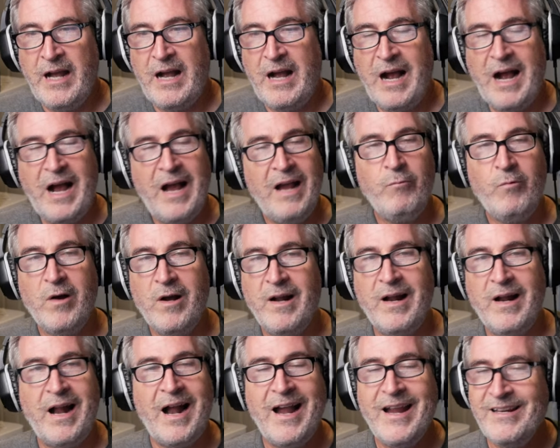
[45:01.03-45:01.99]

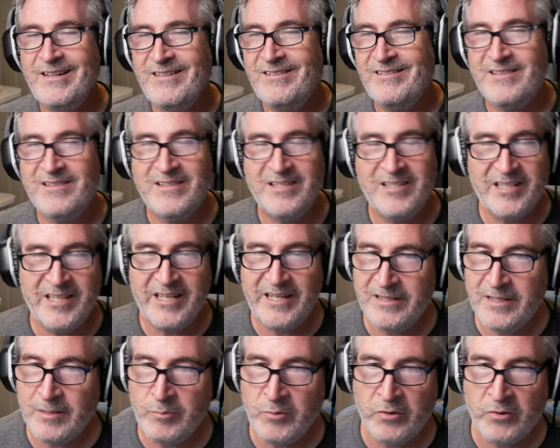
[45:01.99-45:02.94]
I see
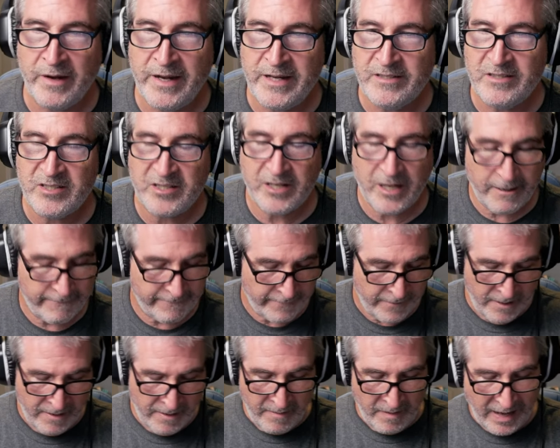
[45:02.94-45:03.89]
some great stuff.
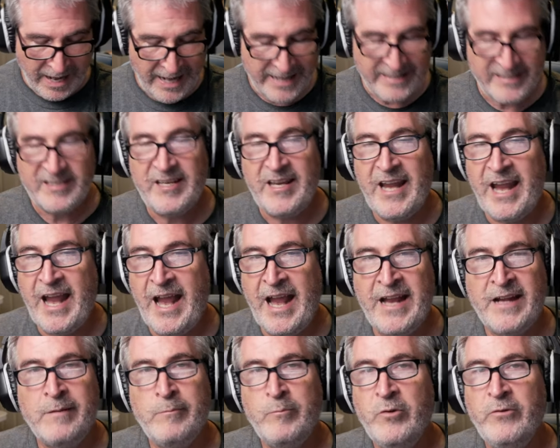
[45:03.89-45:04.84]
I see
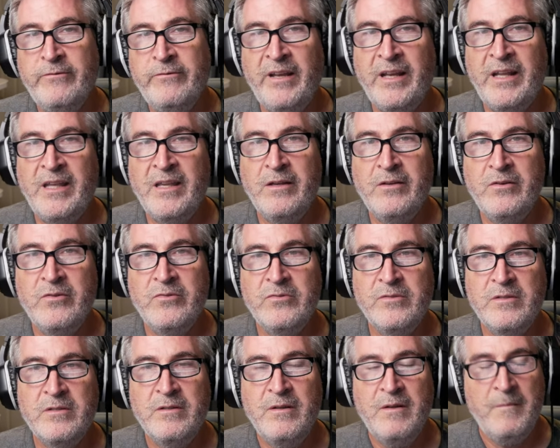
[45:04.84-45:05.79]
animal
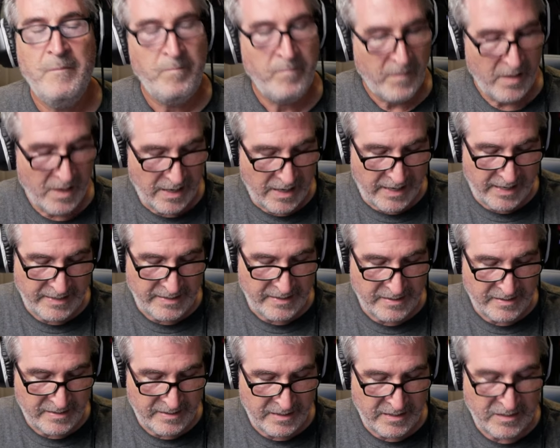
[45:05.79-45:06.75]
videos. I
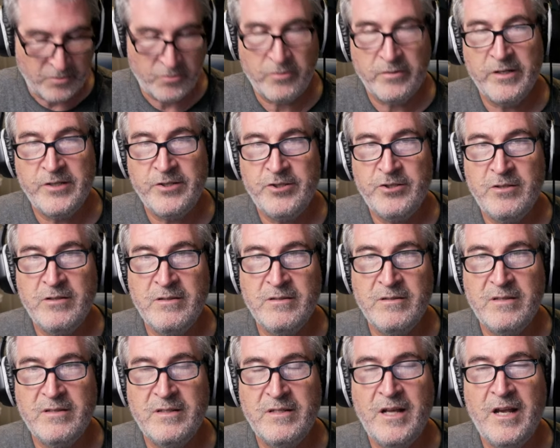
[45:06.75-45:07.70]
see Christian
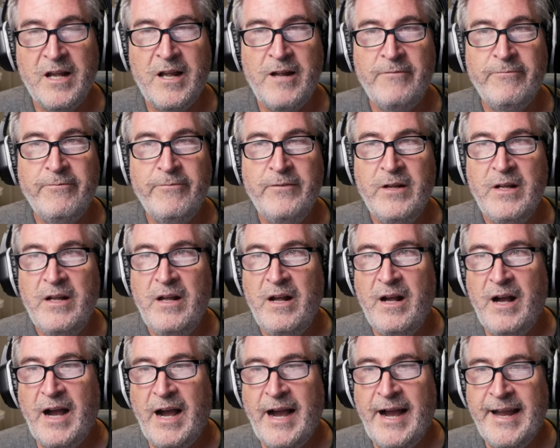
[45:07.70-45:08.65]
stuff.
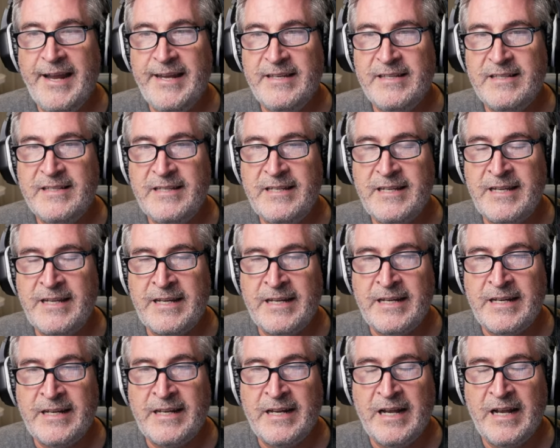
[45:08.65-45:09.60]
I
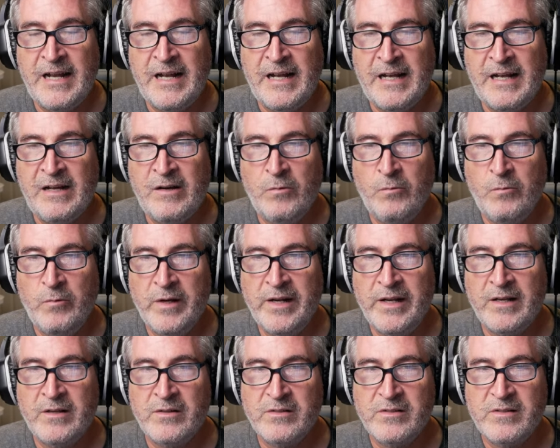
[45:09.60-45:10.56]
see, what
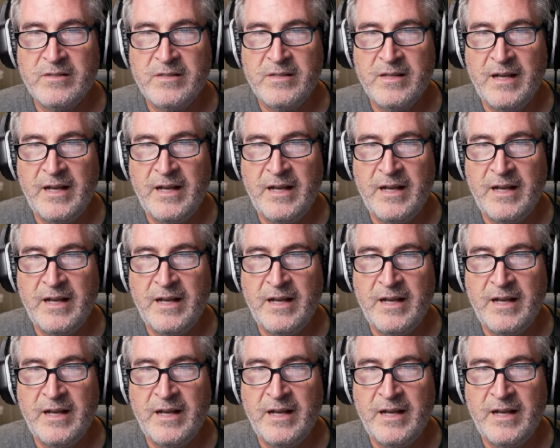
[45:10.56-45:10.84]
else?